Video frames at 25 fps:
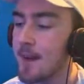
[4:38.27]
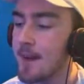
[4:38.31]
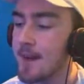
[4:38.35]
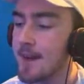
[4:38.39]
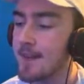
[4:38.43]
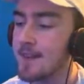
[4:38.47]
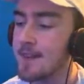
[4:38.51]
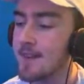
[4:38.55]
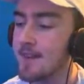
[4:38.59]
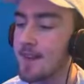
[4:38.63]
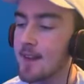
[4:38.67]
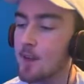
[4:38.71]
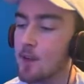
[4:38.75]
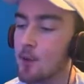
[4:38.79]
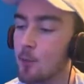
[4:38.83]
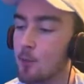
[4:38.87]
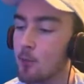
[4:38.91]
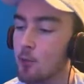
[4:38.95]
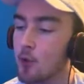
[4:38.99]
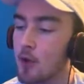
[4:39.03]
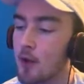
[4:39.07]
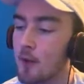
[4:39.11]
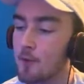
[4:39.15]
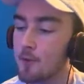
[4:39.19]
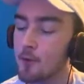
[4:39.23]
He did end
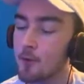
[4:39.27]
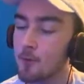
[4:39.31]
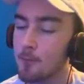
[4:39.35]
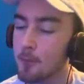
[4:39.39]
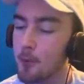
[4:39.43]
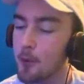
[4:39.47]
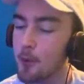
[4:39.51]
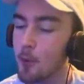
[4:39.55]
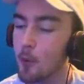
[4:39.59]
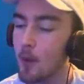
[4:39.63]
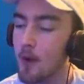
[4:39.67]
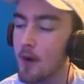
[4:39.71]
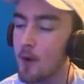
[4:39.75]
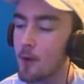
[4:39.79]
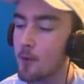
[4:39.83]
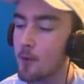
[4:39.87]
ended up recovering pretty well.